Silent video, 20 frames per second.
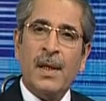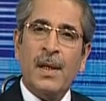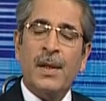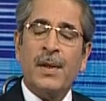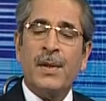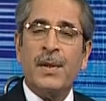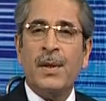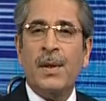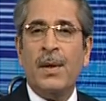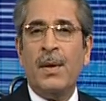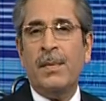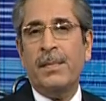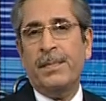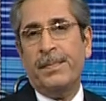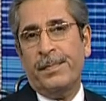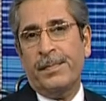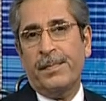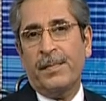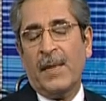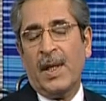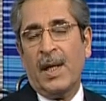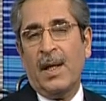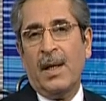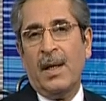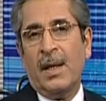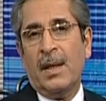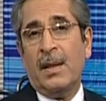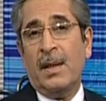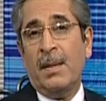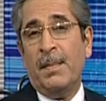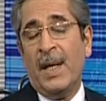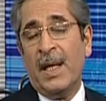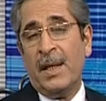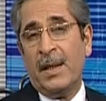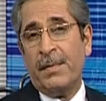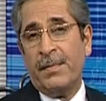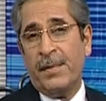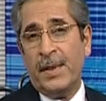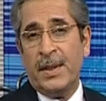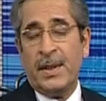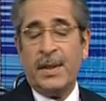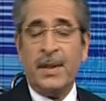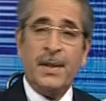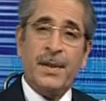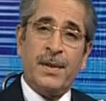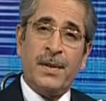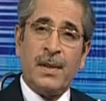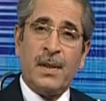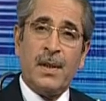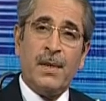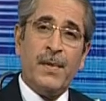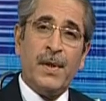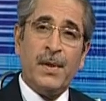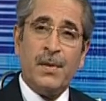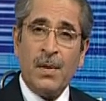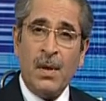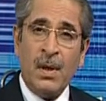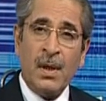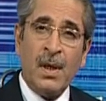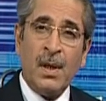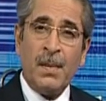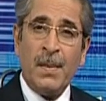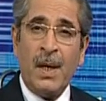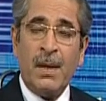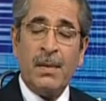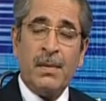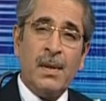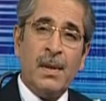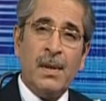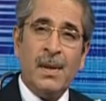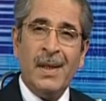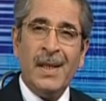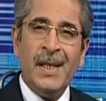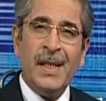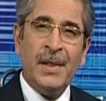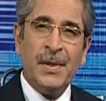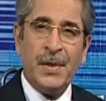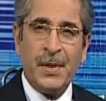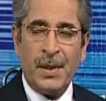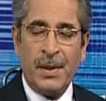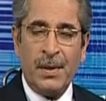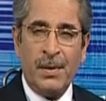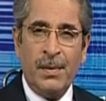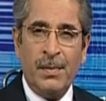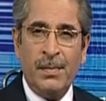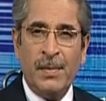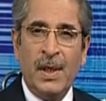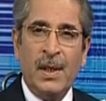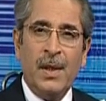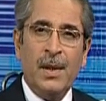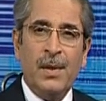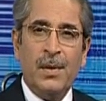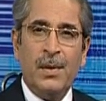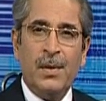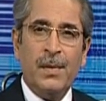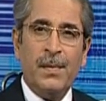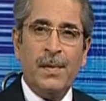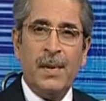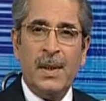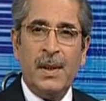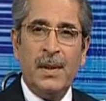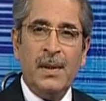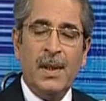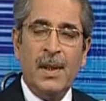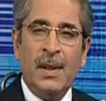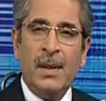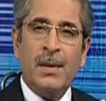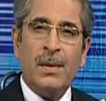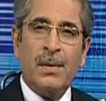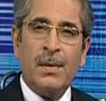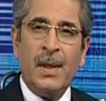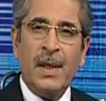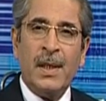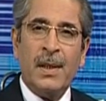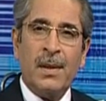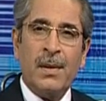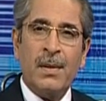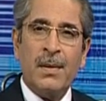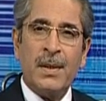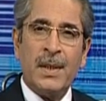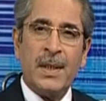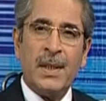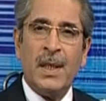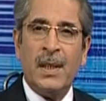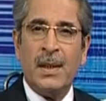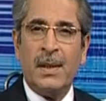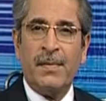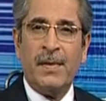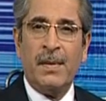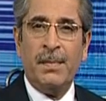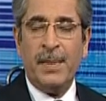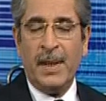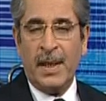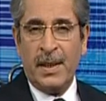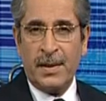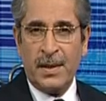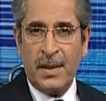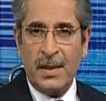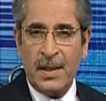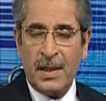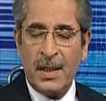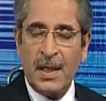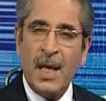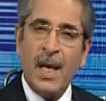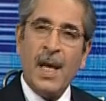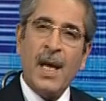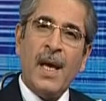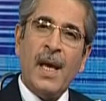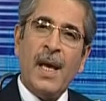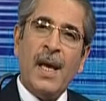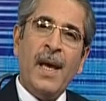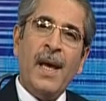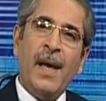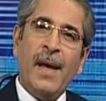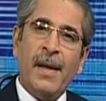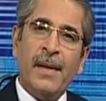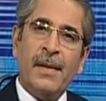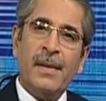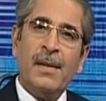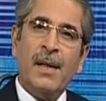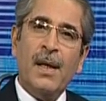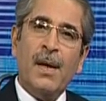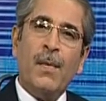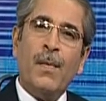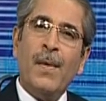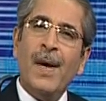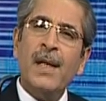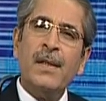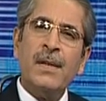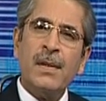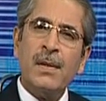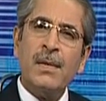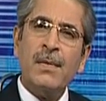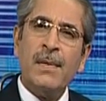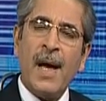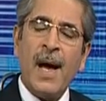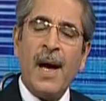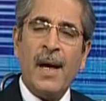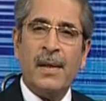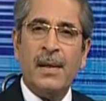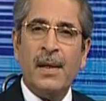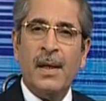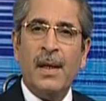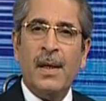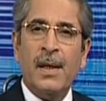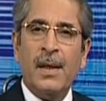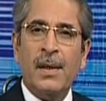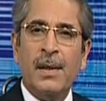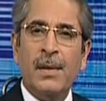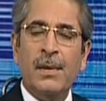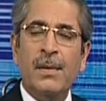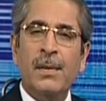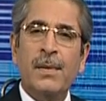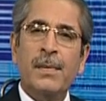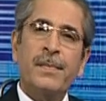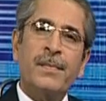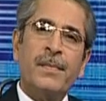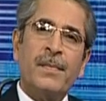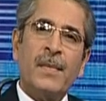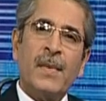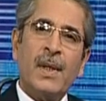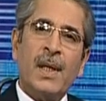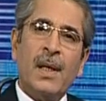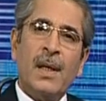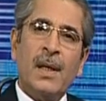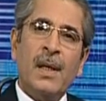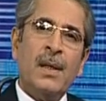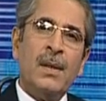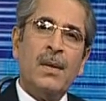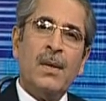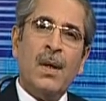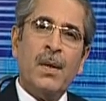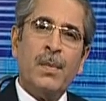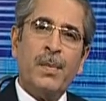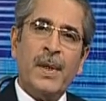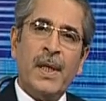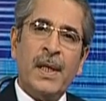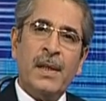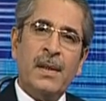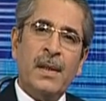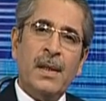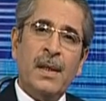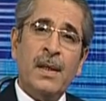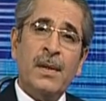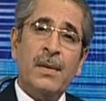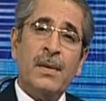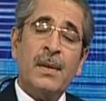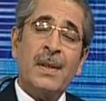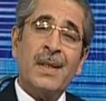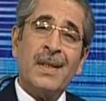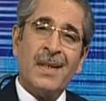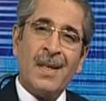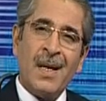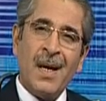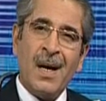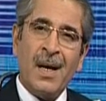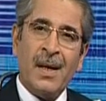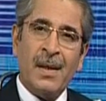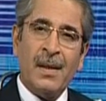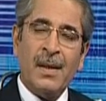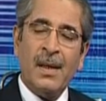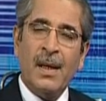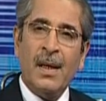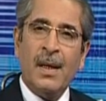So the market research that we are talking about leads you toward drawing those kinds of comparisons and while you do that you incorporate in your design